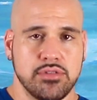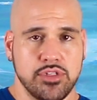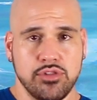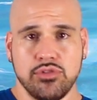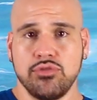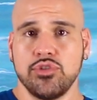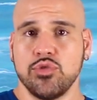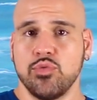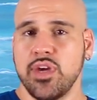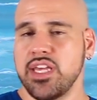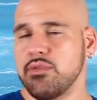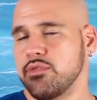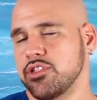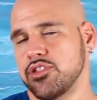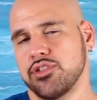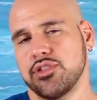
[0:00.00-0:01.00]
to lose weight,
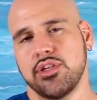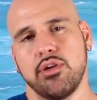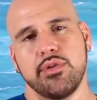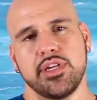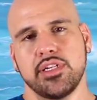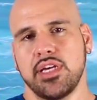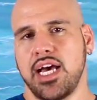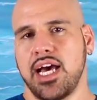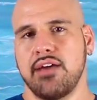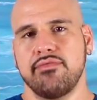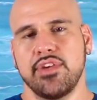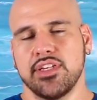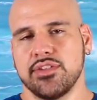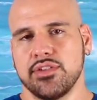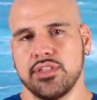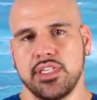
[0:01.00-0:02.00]
which is going to
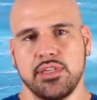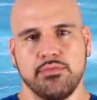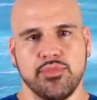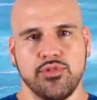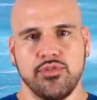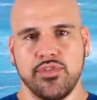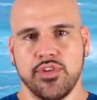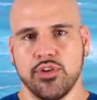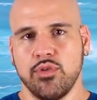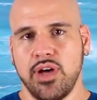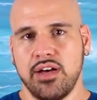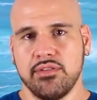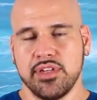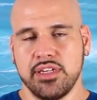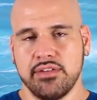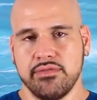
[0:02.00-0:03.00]
obviously improve your
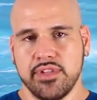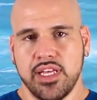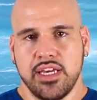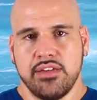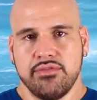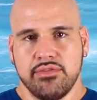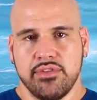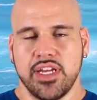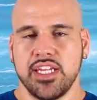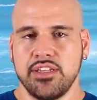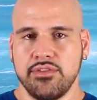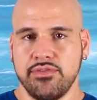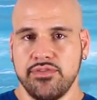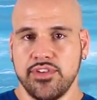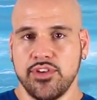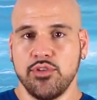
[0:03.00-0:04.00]
quality of life, right? You
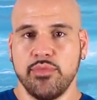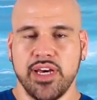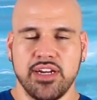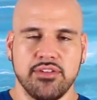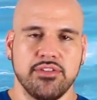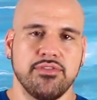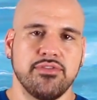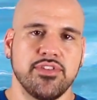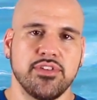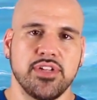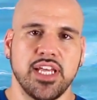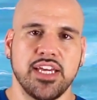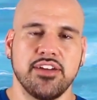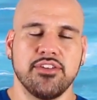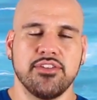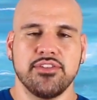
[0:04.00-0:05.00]
feel better, you feel
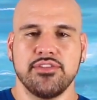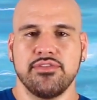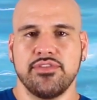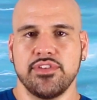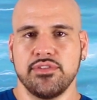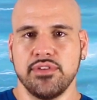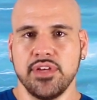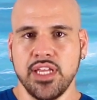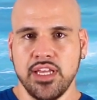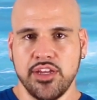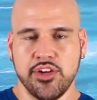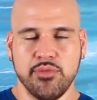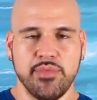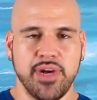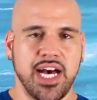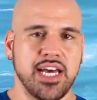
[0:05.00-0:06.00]
lighter, you feel
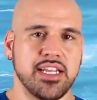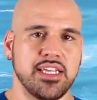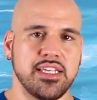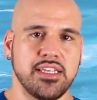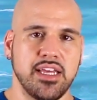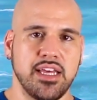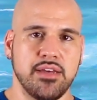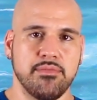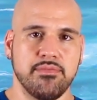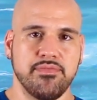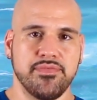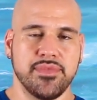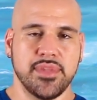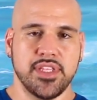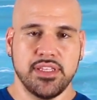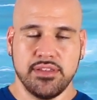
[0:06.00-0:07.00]
your body
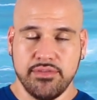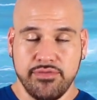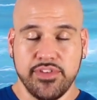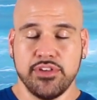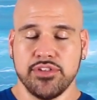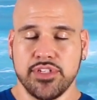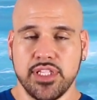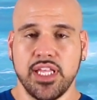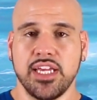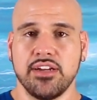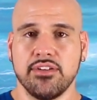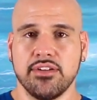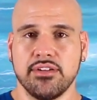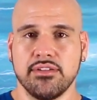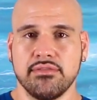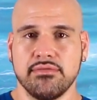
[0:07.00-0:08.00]
it feels
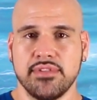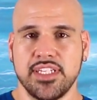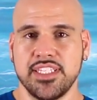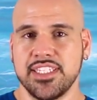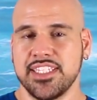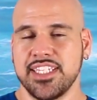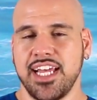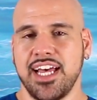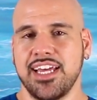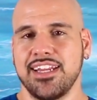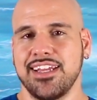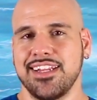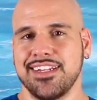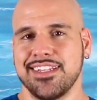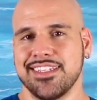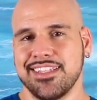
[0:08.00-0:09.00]
lighter inside,
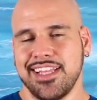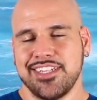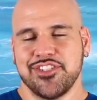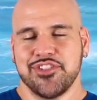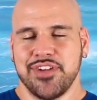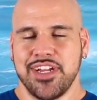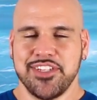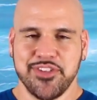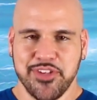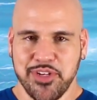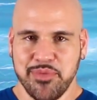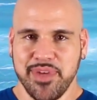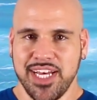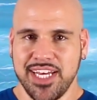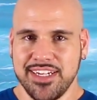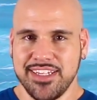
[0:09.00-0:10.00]
and it's less stress on your
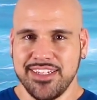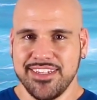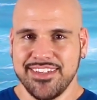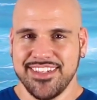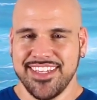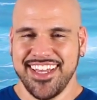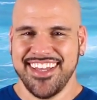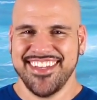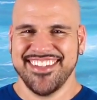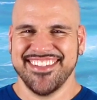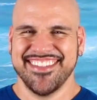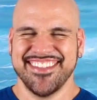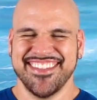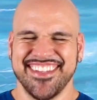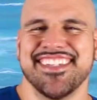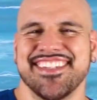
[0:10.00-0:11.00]
body, okay?
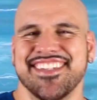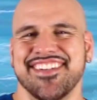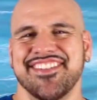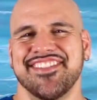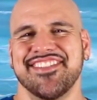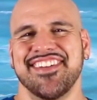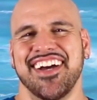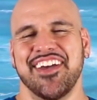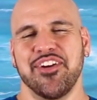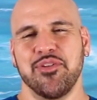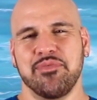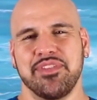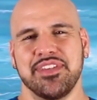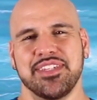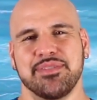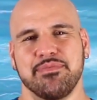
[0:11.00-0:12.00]
So I
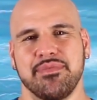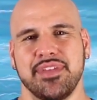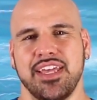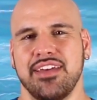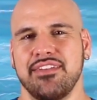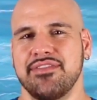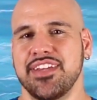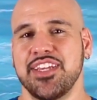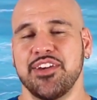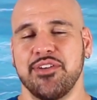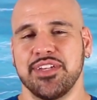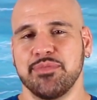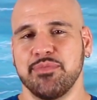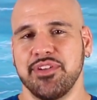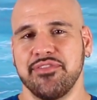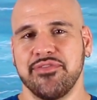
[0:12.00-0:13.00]
hope this video
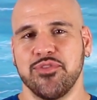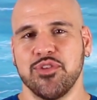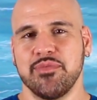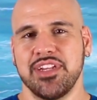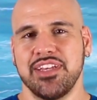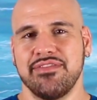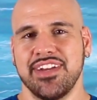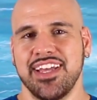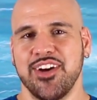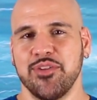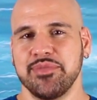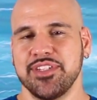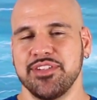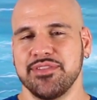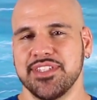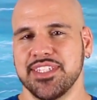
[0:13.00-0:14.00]
has been informative and
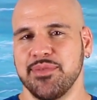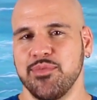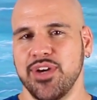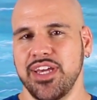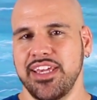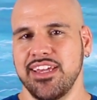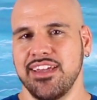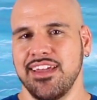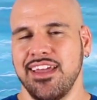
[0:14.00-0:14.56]
helped you in some way.